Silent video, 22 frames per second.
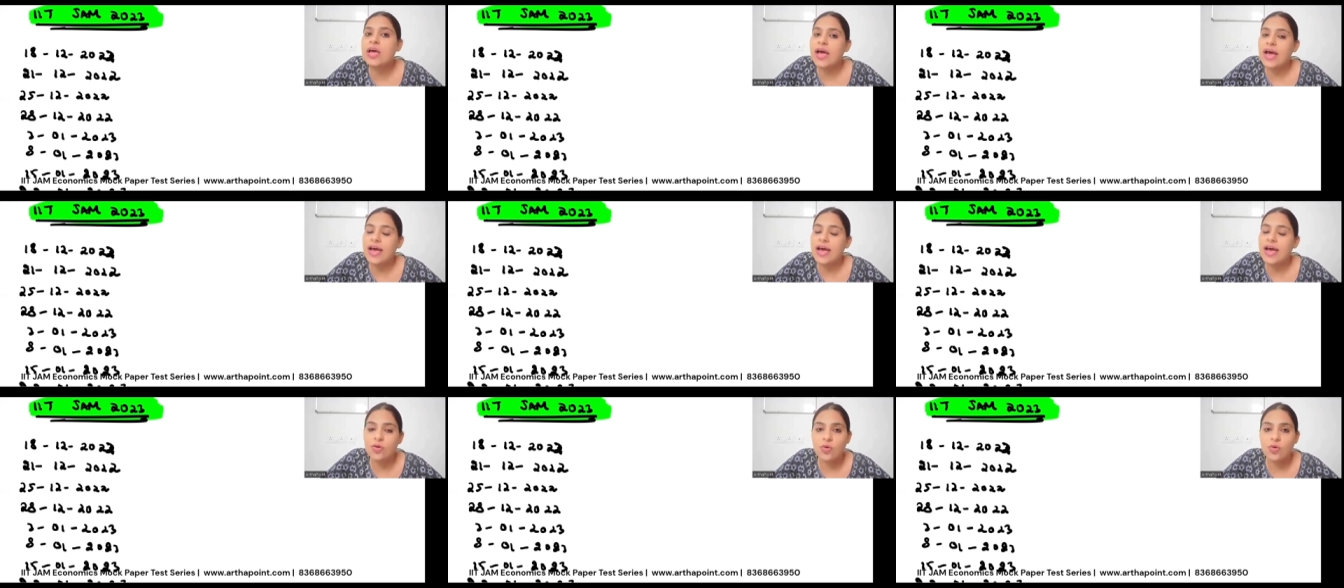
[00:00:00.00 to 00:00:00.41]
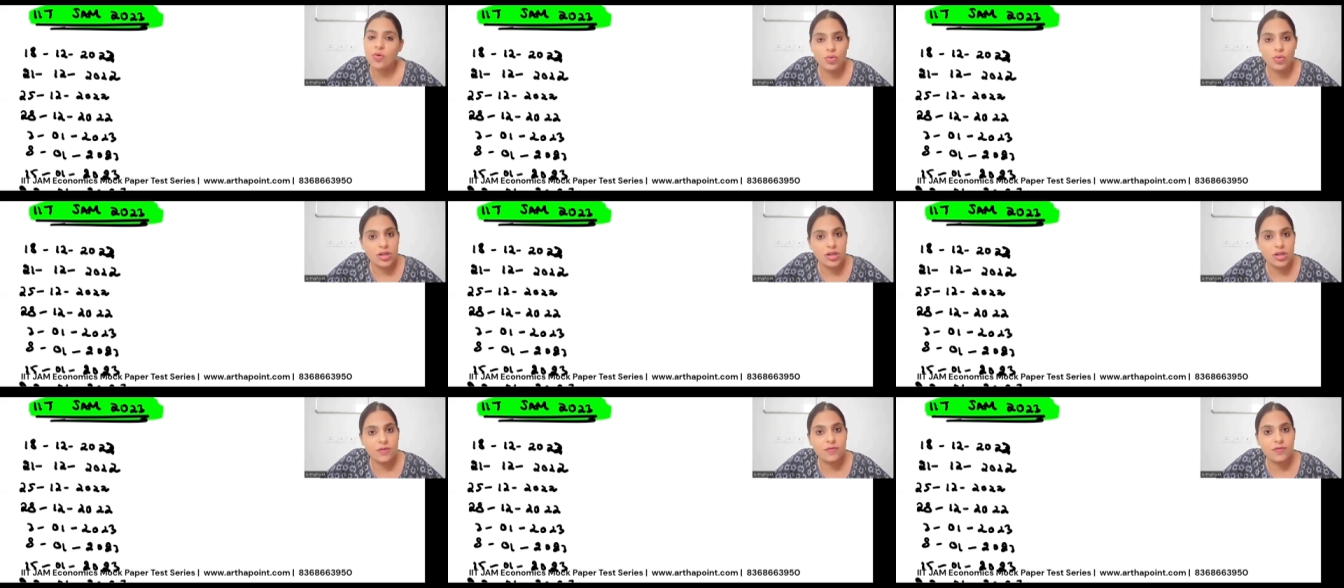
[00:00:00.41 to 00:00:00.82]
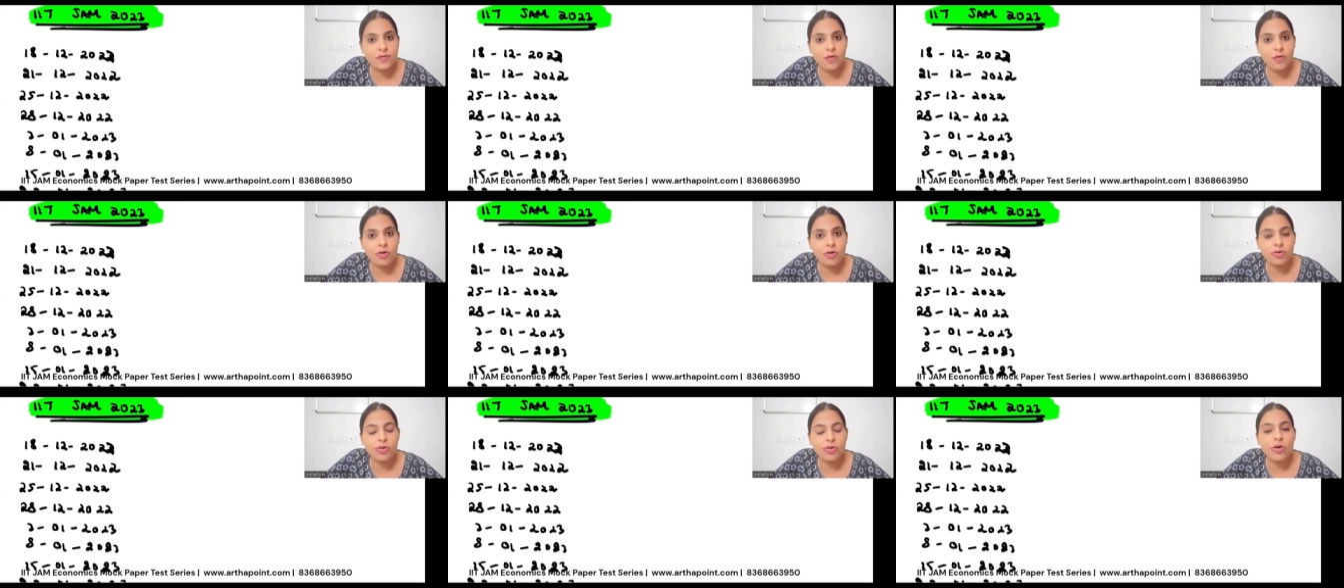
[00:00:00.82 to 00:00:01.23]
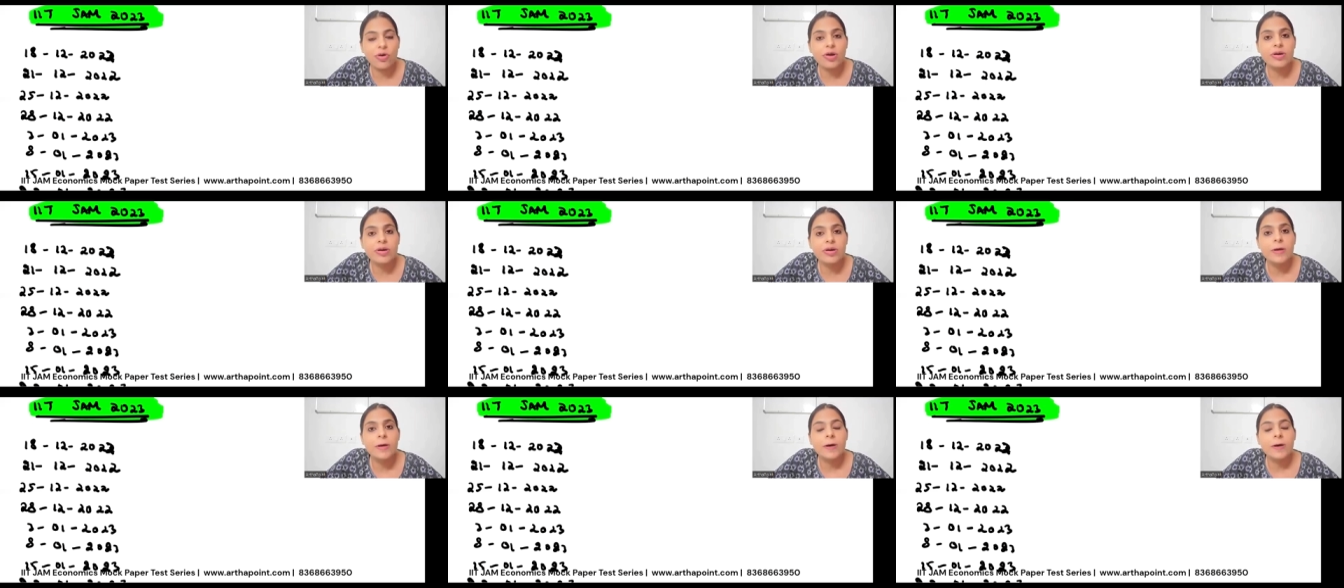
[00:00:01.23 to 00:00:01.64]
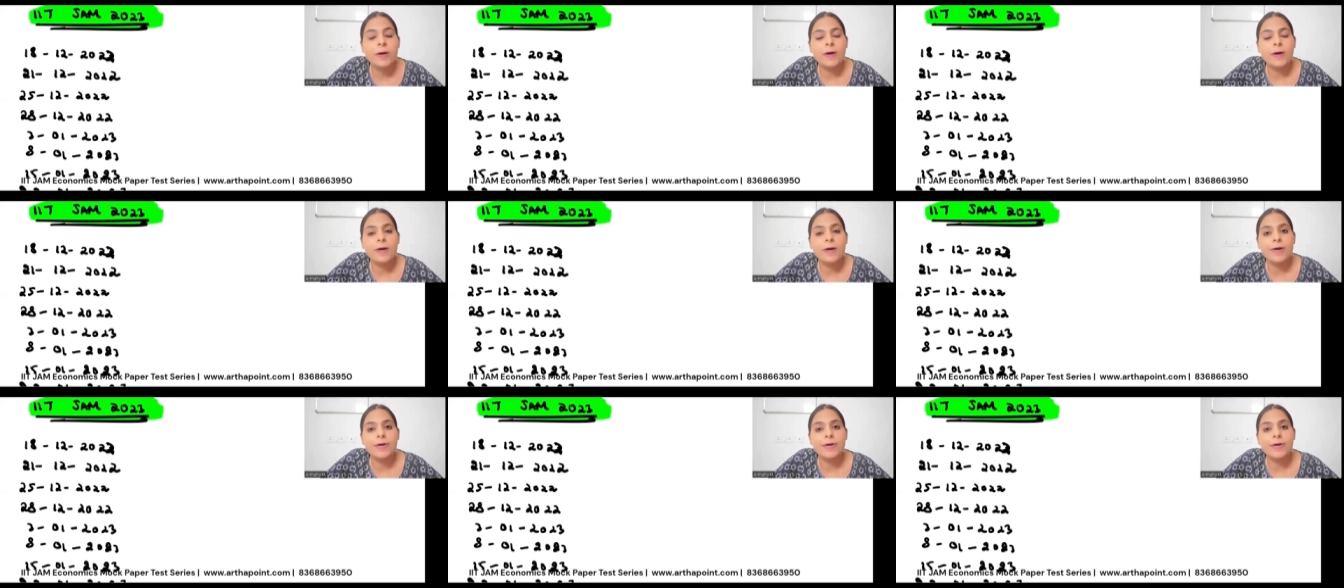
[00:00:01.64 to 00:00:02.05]
and only for your
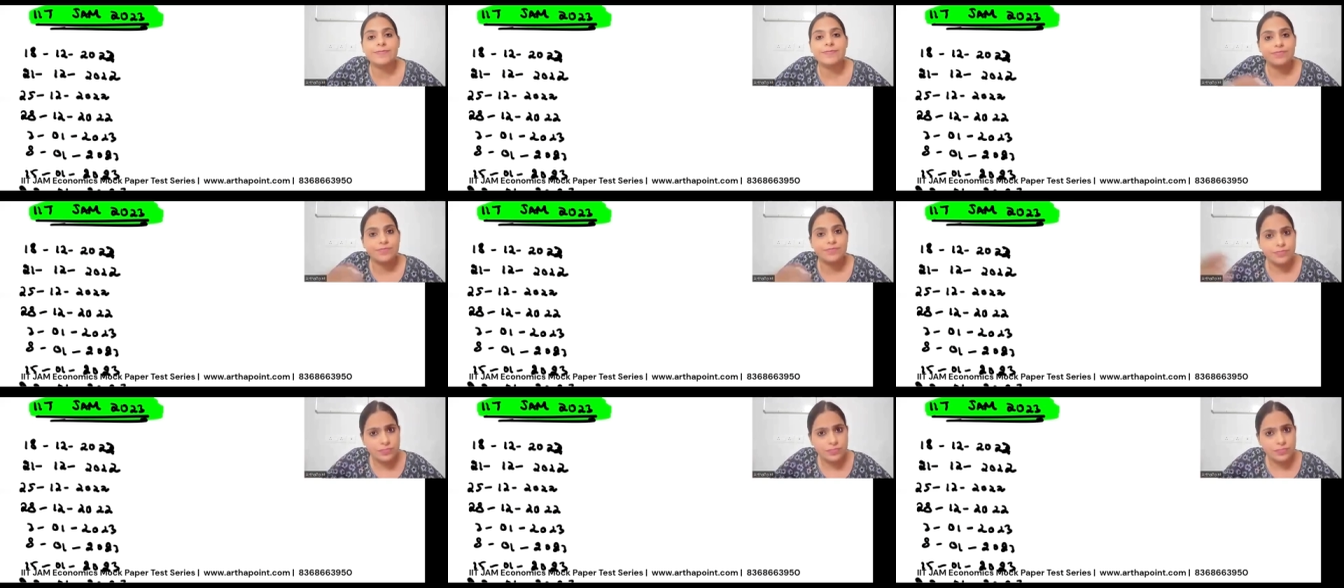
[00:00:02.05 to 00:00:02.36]
uh,